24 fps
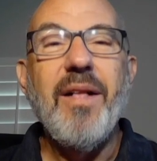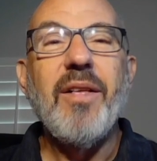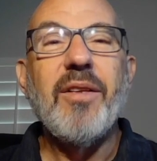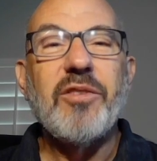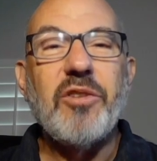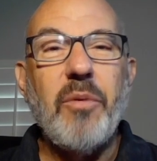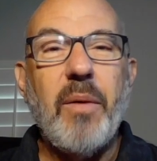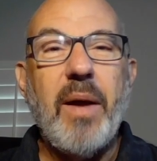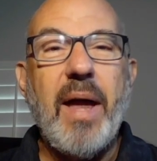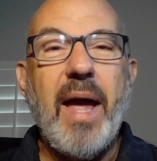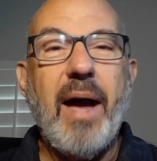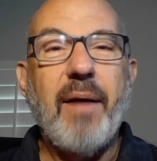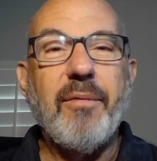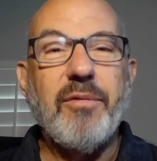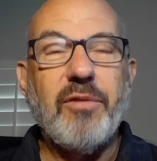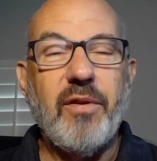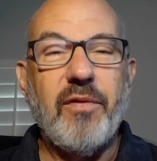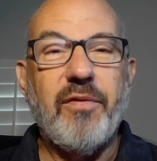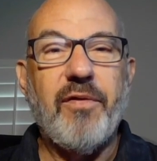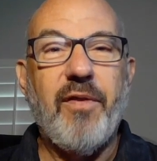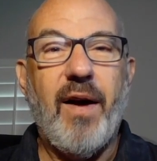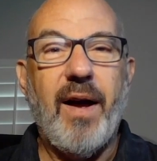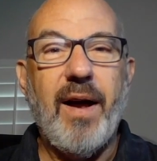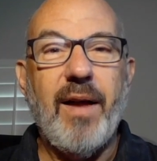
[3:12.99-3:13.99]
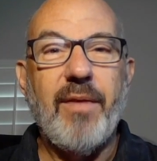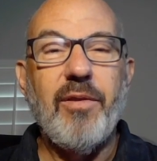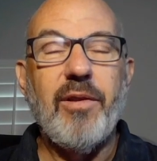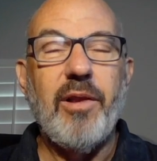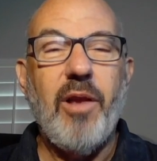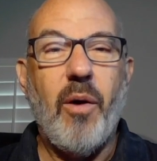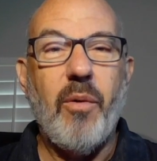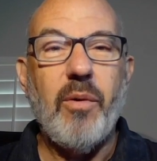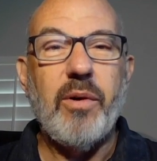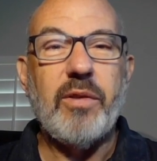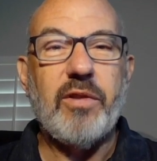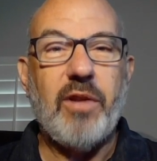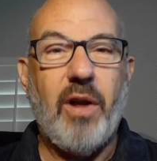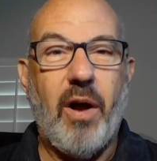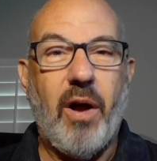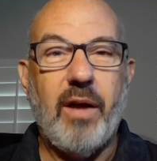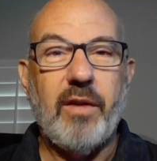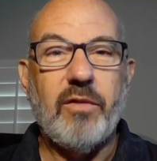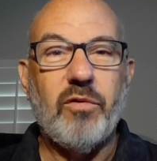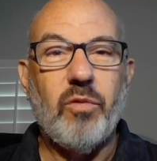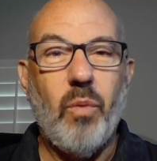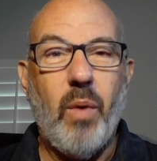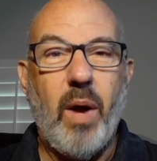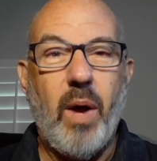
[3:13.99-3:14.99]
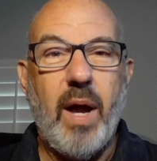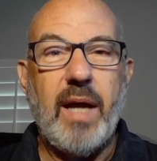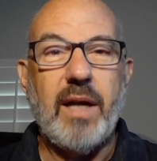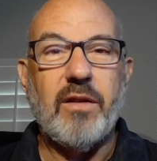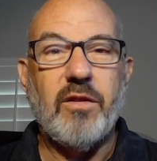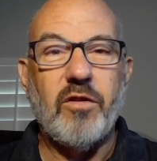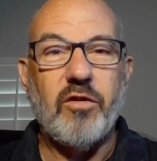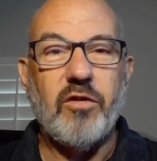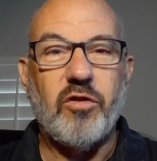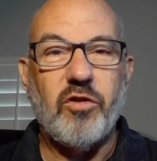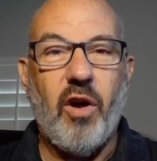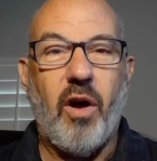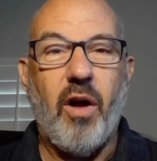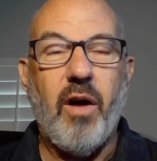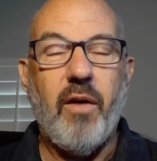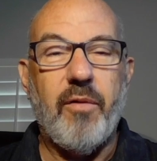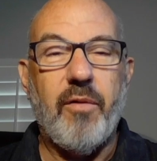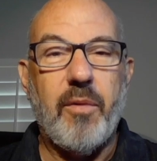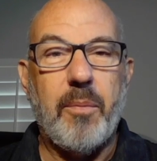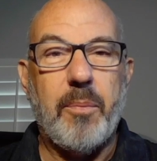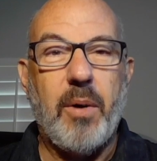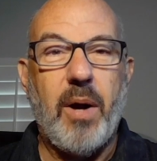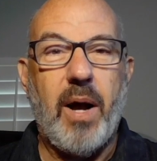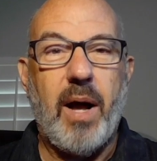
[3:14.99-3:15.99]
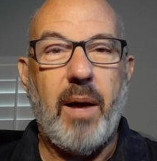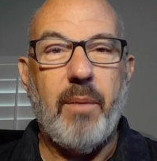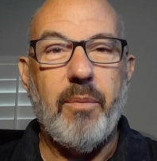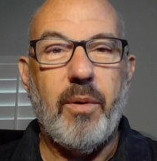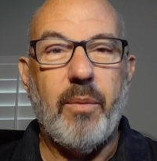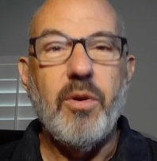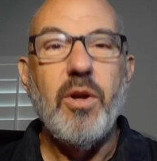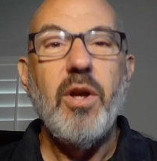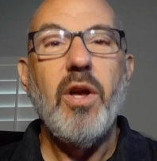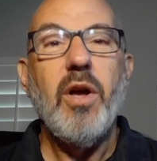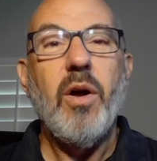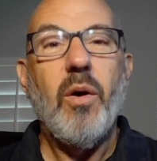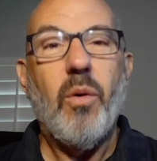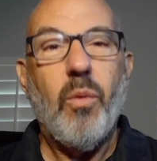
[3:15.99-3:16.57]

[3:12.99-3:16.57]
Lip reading: so we have to find the lowest cost way to solve a problem,